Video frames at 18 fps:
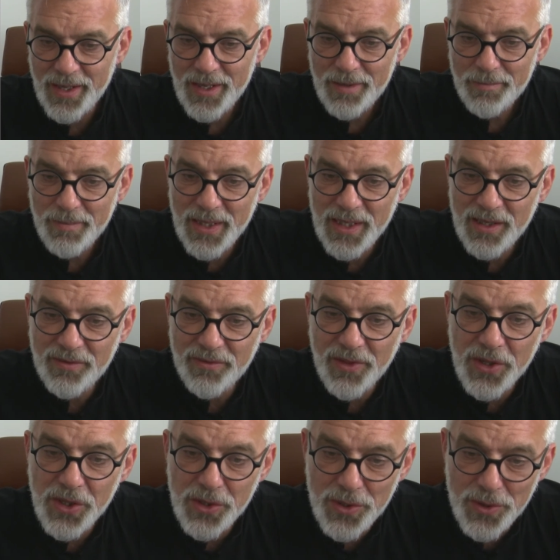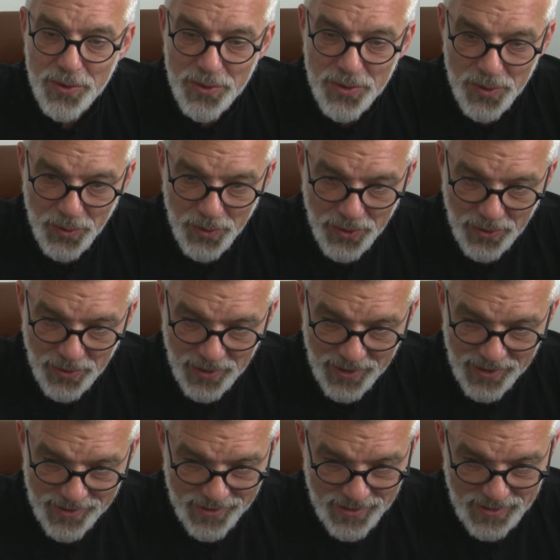many of the usual
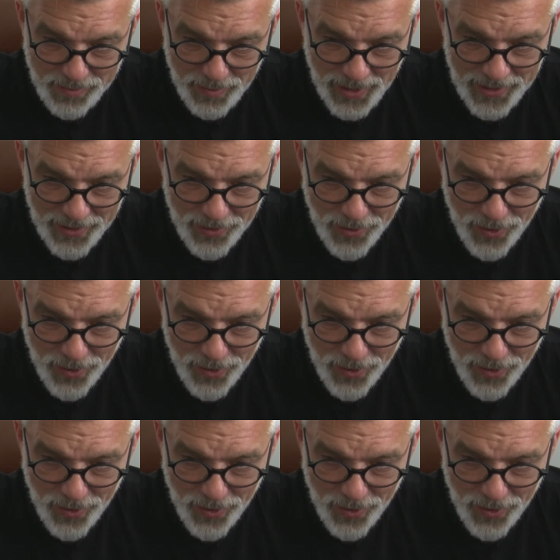units displayed on